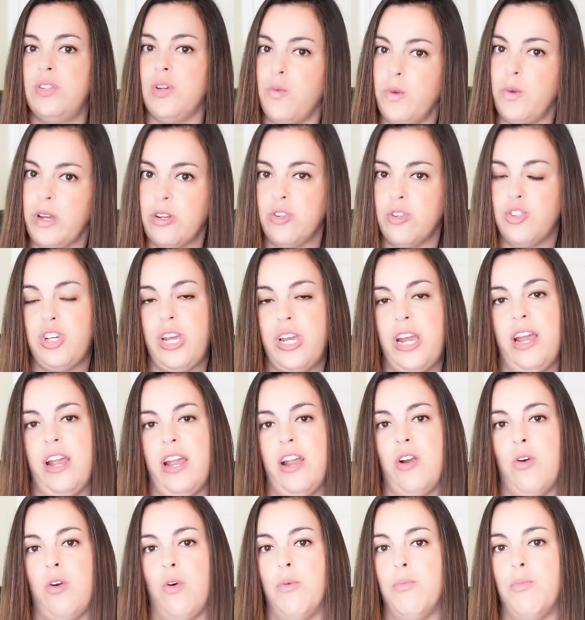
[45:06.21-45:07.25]
a
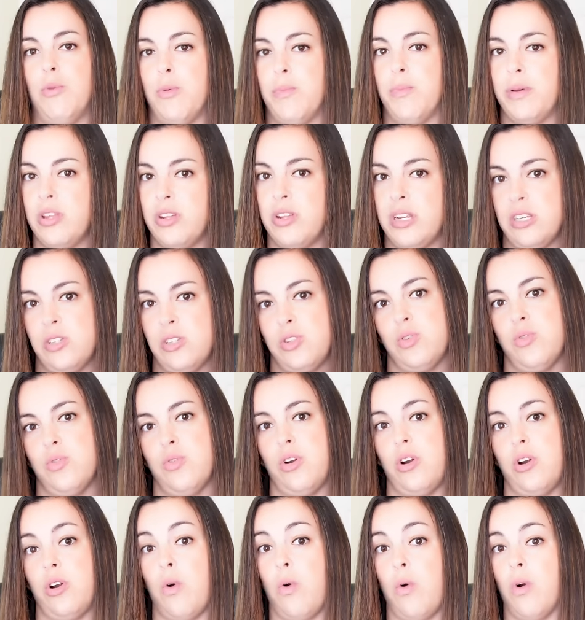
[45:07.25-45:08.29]
wheelchair or mobility
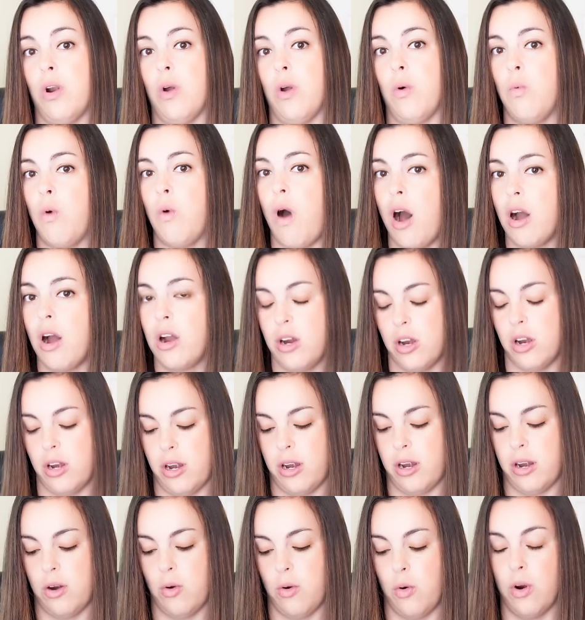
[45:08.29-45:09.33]
scooter or a
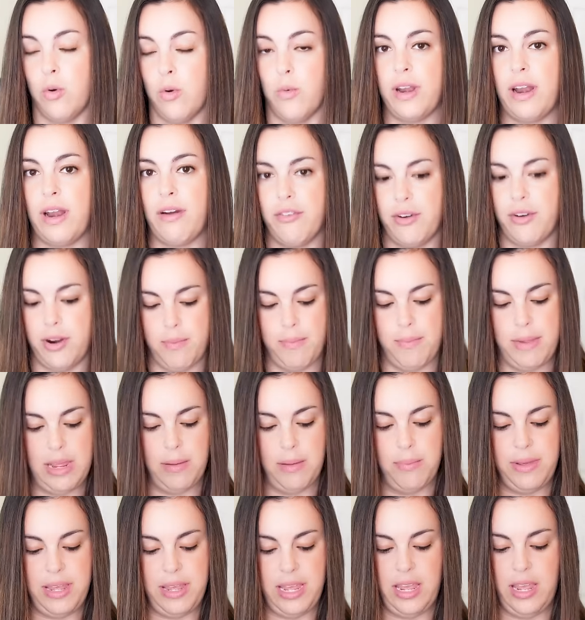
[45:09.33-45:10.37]
walker or whatever it may
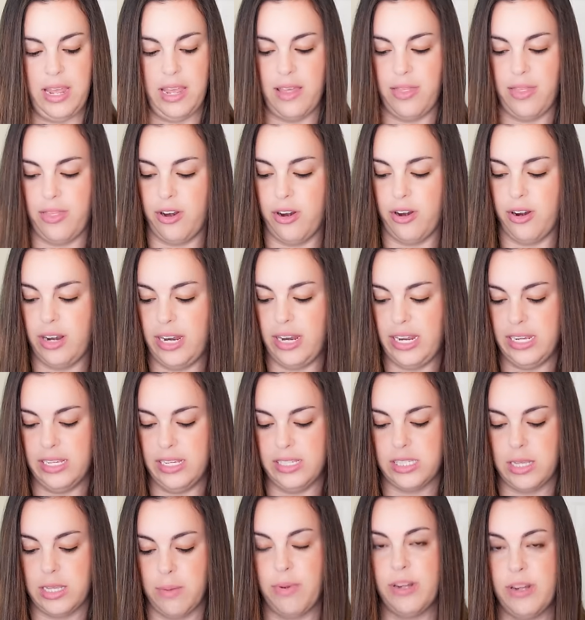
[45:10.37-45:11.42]
be, there
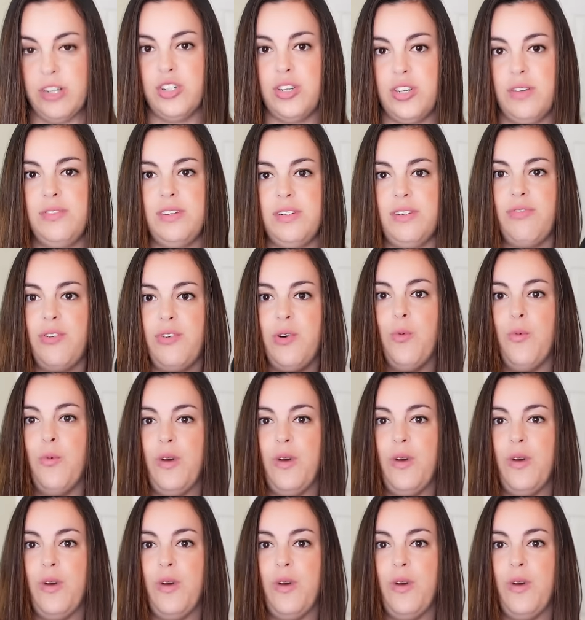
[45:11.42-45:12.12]
is a bunch of different